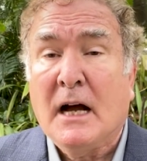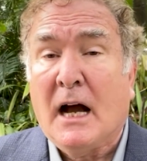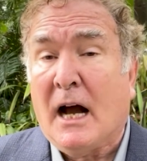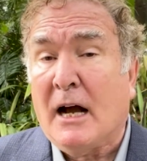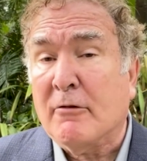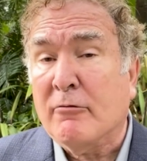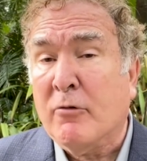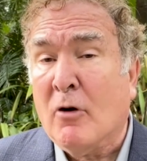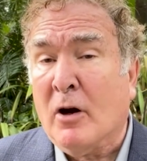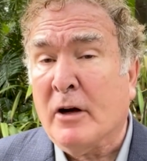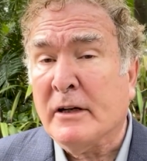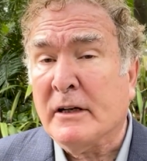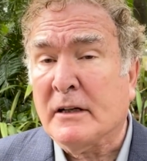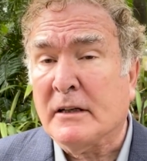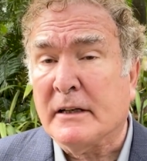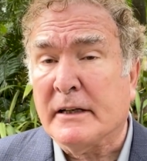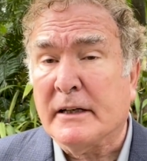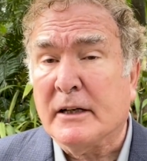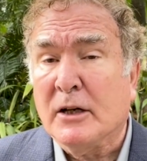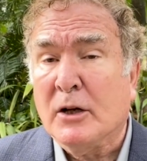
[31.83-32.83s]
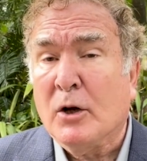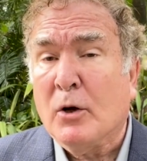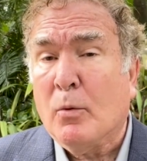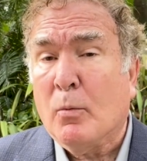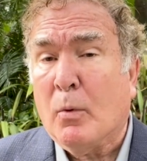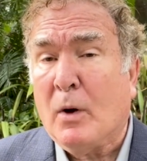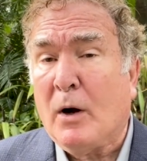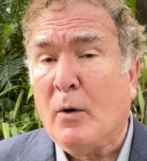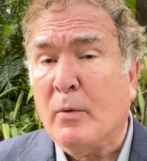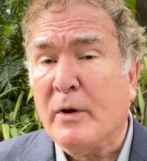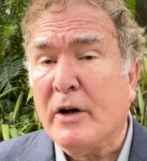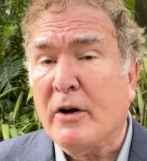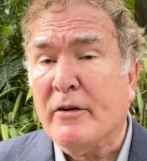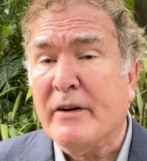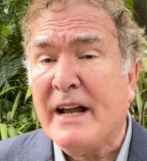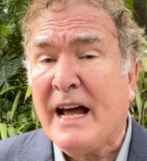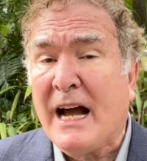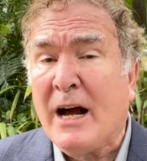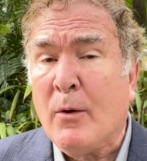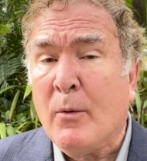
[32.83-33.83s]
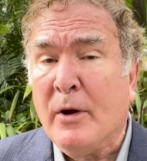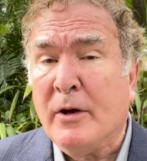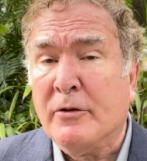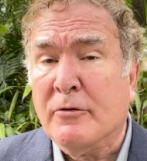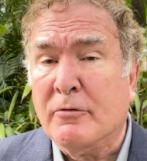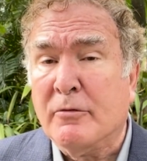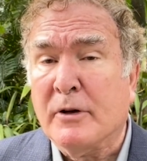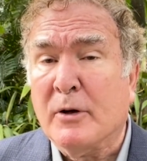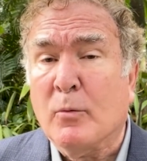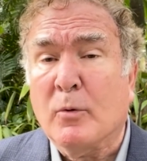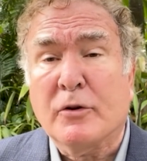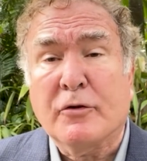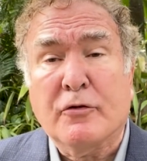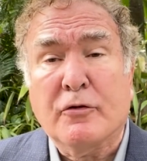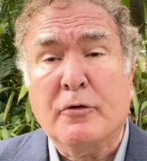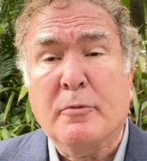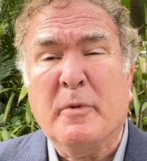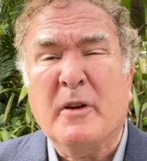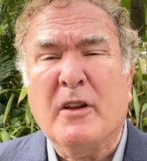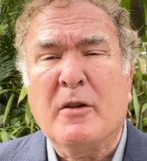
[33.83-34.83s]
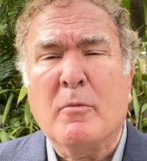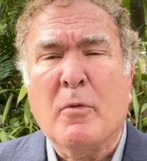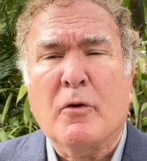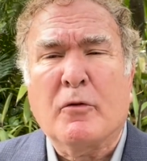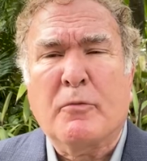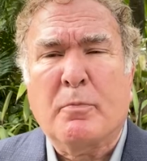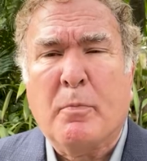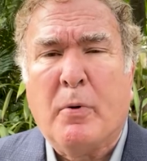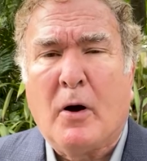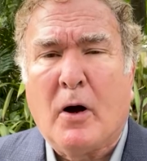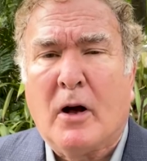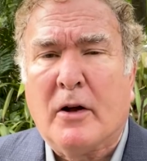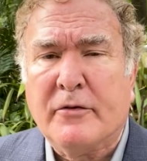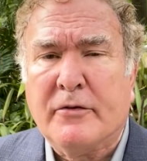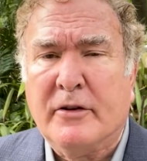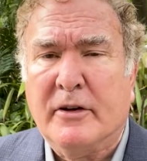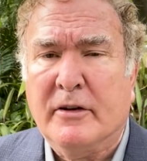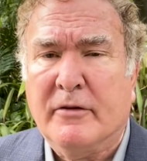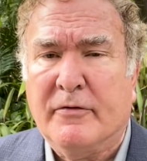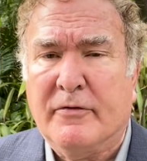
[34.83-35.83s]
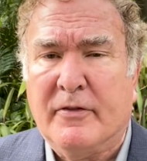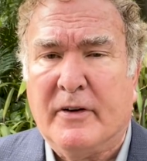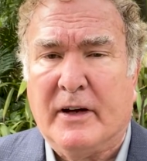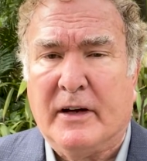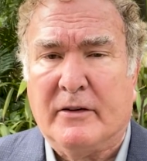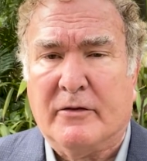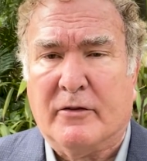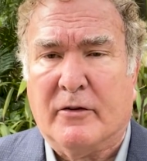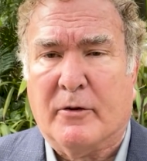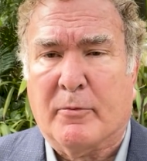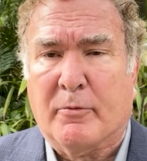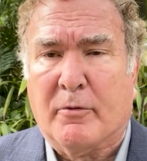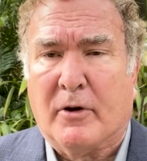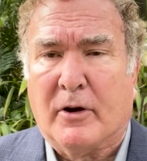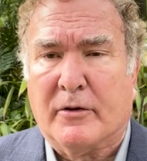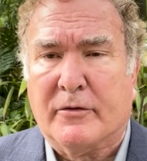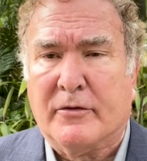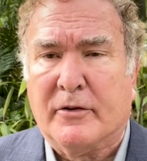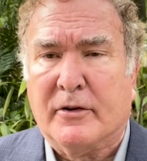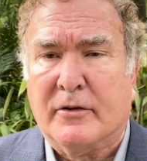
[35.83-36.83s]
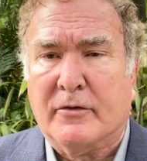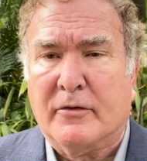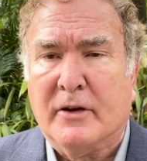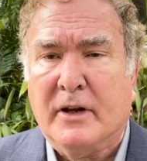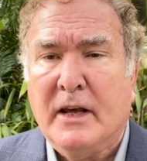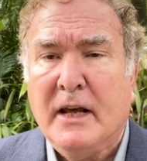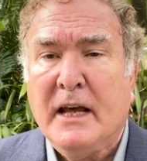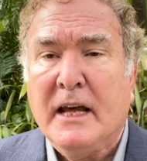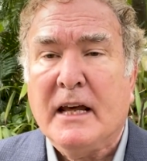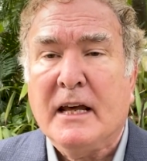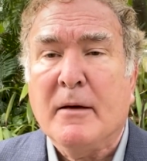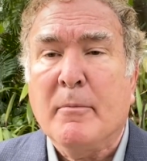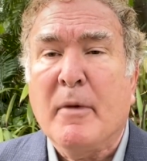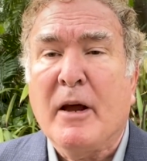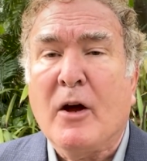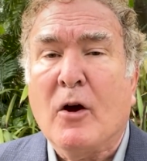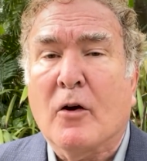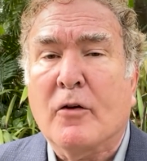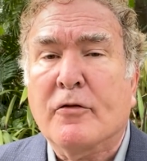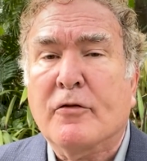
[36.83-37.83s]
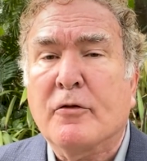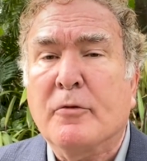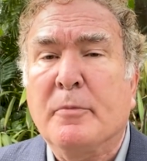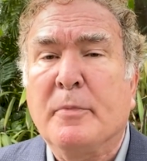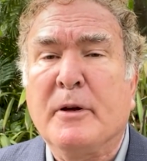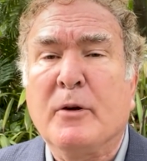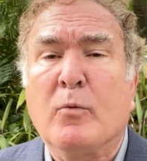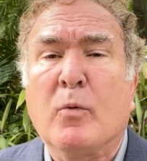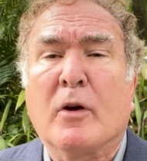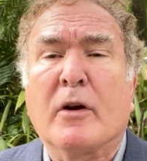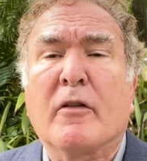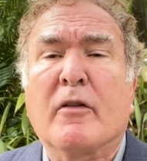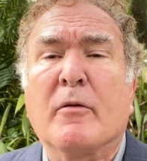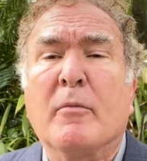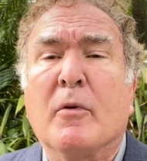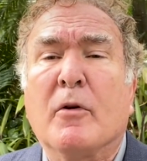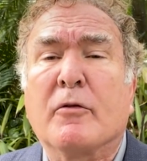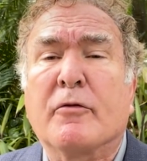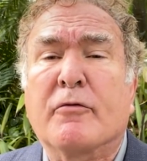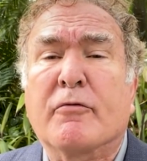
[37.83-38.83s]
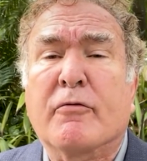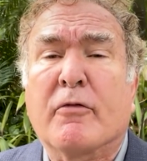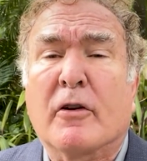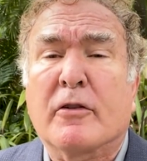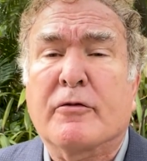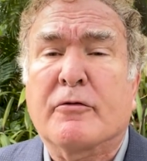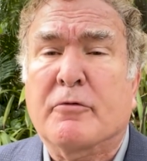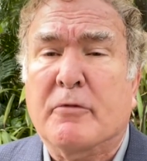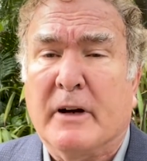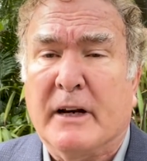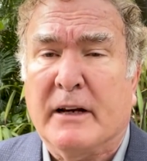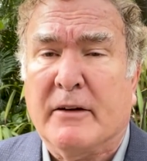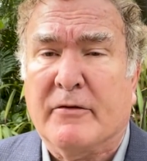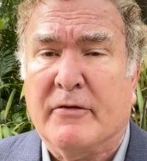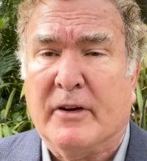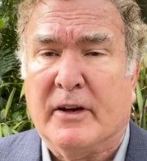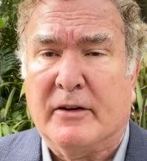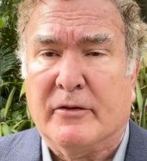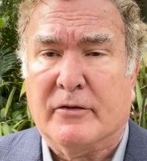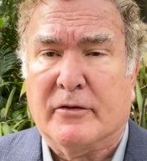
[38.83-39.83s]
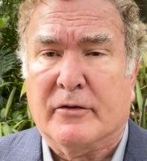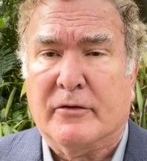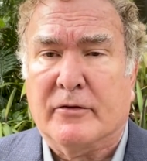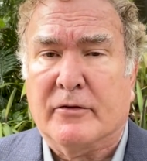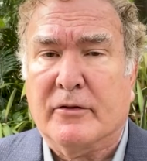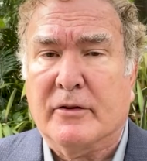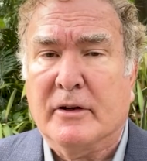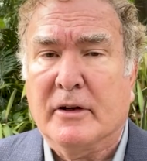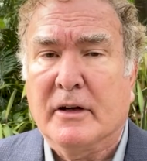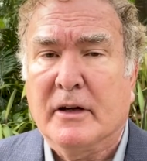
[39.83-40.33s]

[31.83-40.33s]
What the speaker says: Ironically, while we are now entering what should be the most positive phase of the process, it may also be one of the most frustrating phases.